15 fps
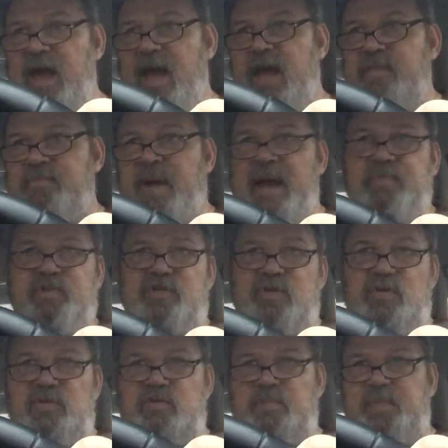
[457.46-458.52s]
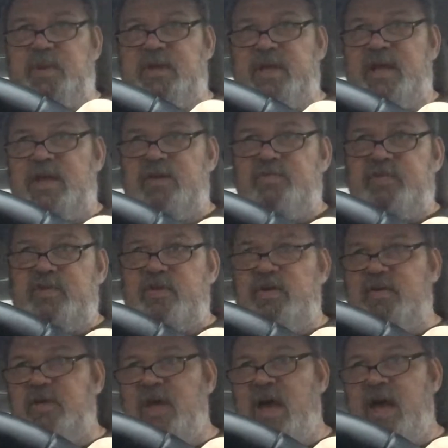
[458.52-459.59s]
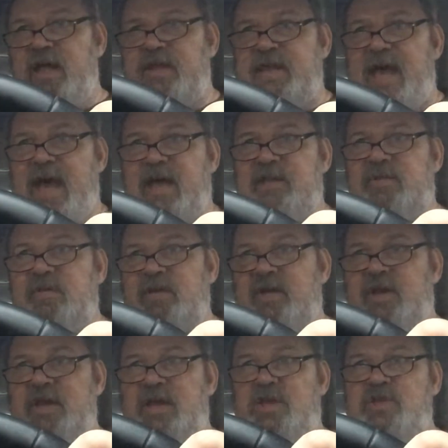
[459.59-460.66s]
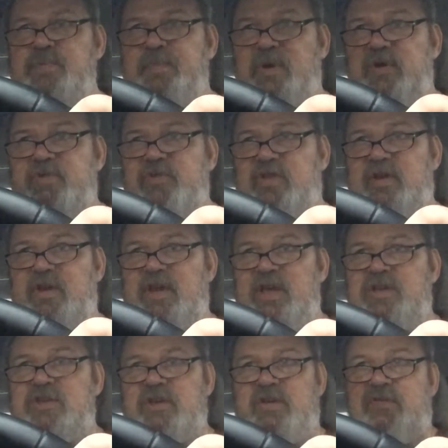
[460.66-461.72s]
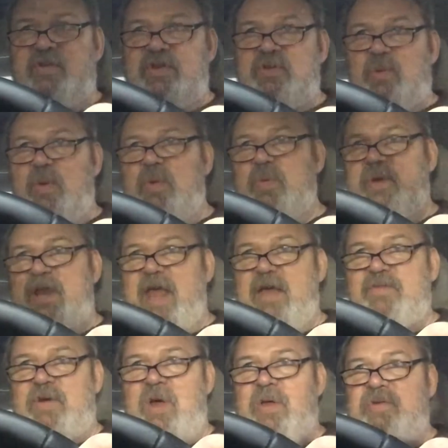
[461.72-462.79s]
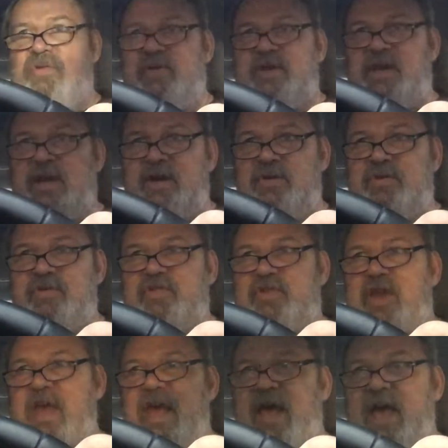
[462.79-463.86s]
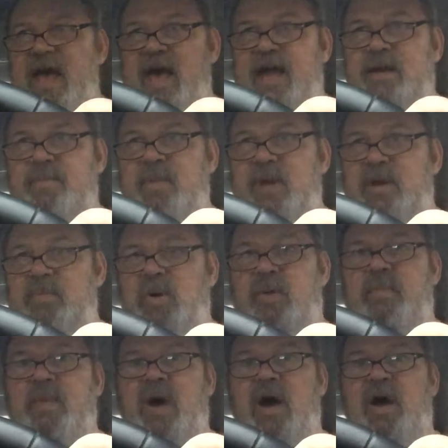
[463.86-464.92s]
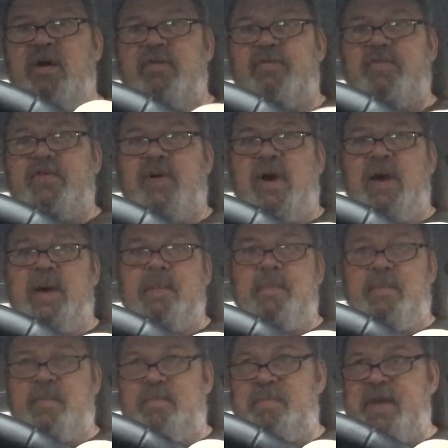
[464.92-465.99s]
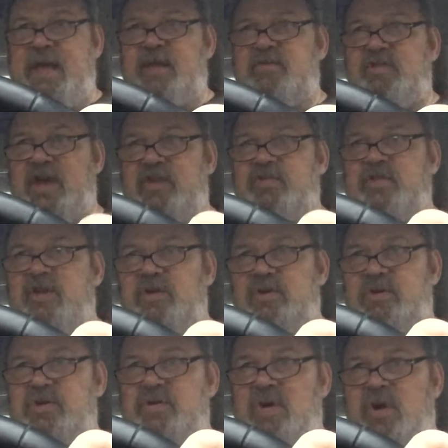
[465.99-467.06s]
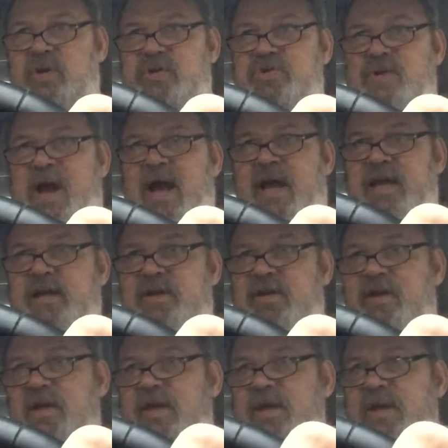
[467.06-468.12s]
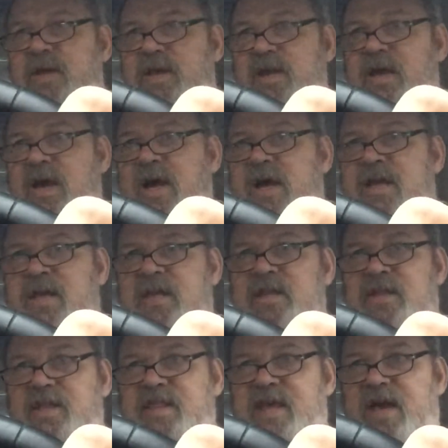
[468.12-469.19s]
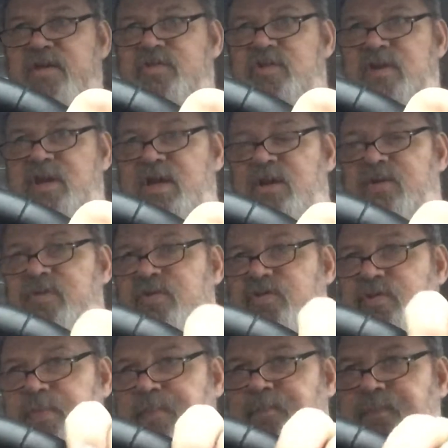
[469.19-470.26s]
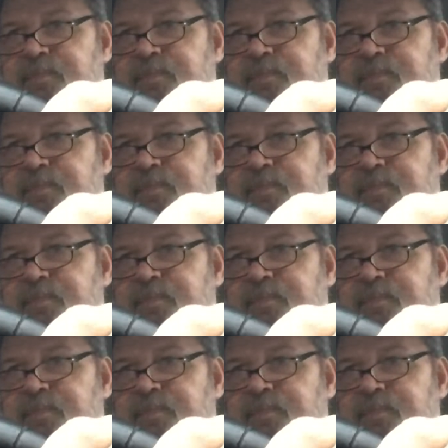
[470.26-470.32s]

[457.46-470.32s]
And Bible students believed that each person, each individual, would have 100 years at a minimum of being tested or tried in the 1,000 years.